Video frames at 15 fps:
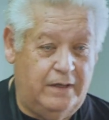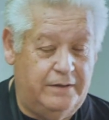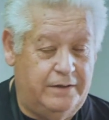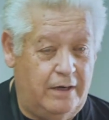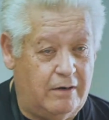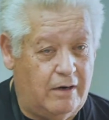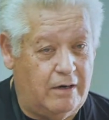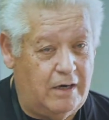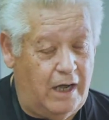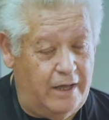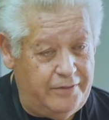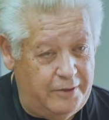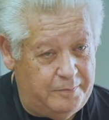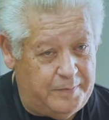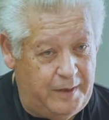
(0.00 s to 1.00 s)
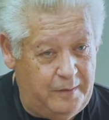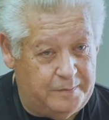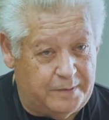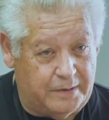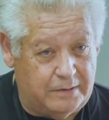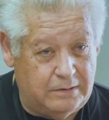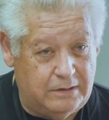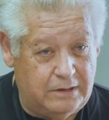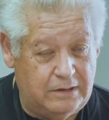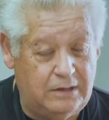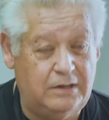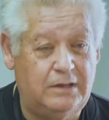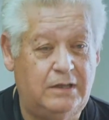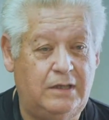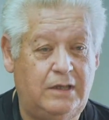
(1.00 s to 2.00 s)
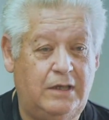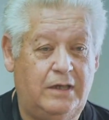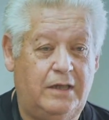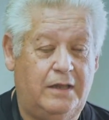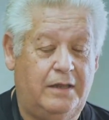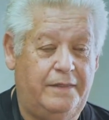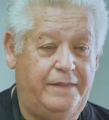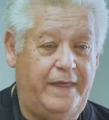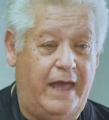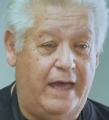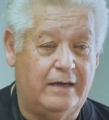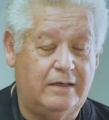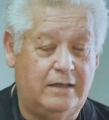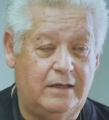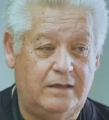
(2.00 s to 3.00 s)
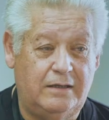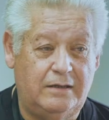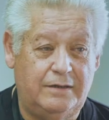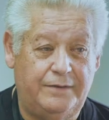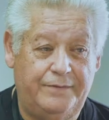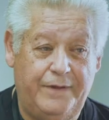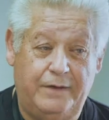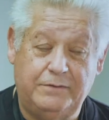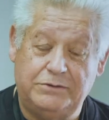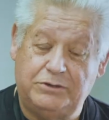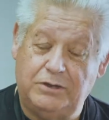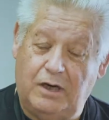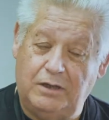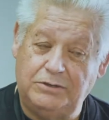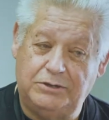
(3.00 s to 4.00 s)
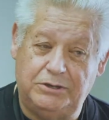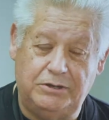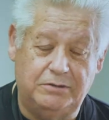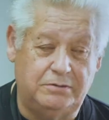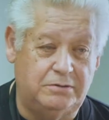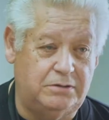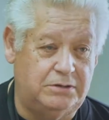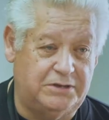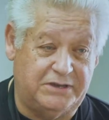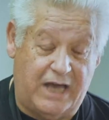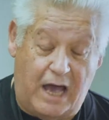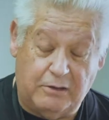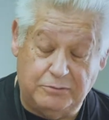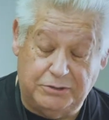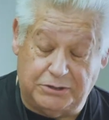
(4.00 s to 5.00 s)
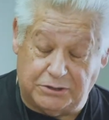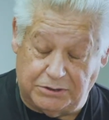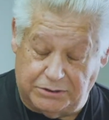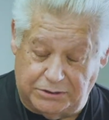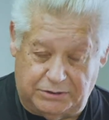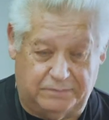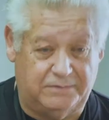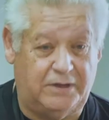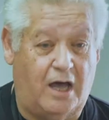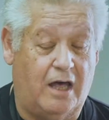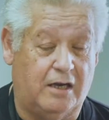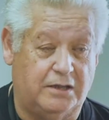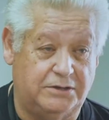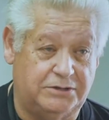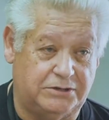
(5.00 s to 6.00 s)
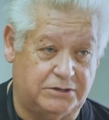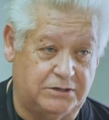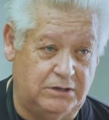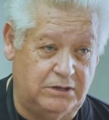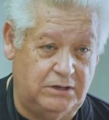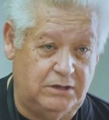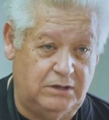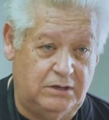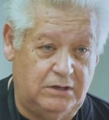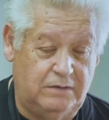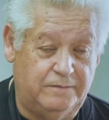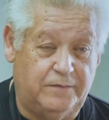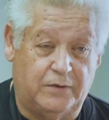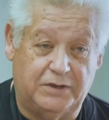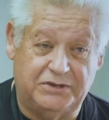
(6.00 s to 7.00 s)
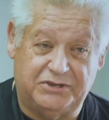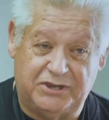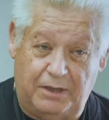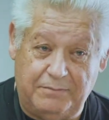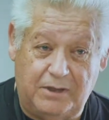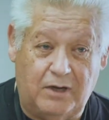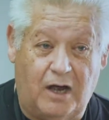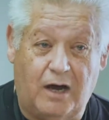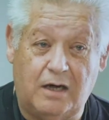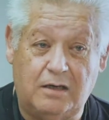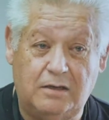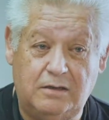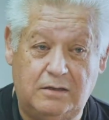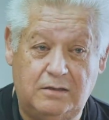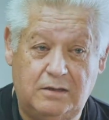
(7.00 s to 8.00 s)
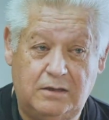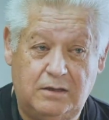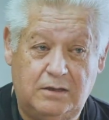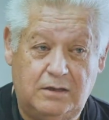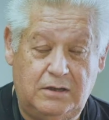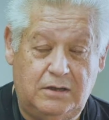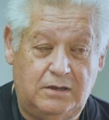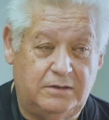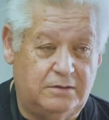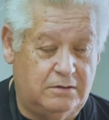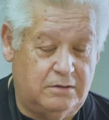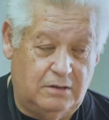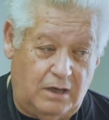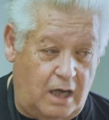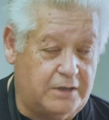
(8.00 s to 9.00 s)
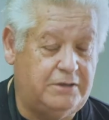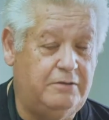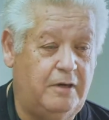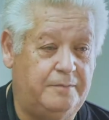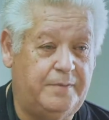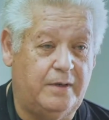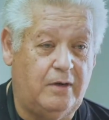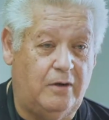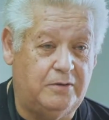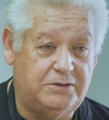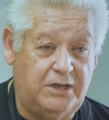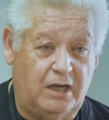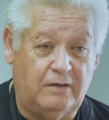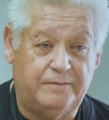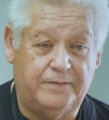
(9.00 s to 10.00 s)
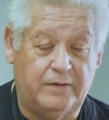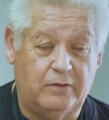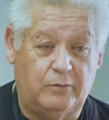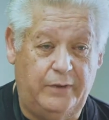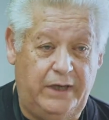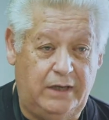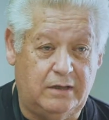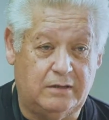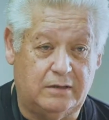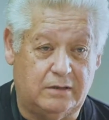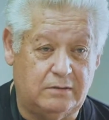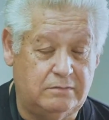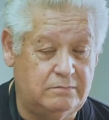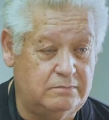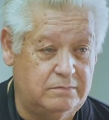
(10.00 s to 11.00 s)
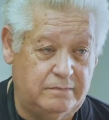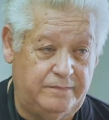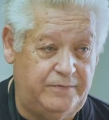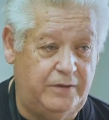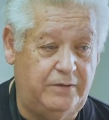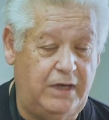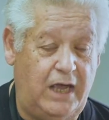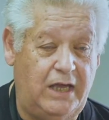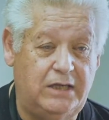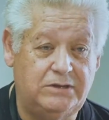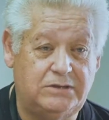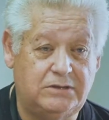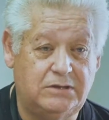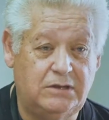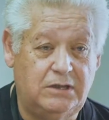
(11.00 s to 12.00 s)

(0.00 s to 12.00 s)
There are other people that they will charge you thousands of dollars for a seminar, lock you up in a hotel for a week or a few days,